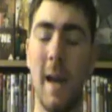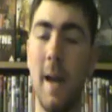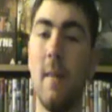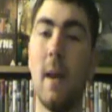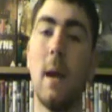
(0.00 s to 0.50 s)

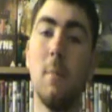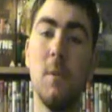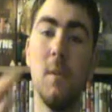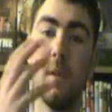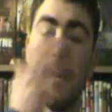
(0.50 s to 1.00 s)
Here they
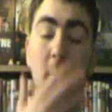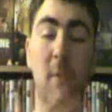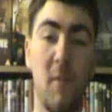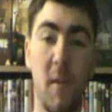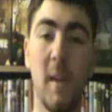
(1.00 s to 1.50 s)
captured
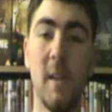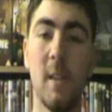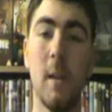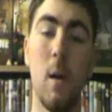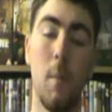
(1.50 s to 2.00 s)
Jeff's
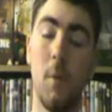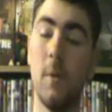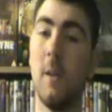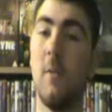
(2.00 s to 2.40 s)
face, put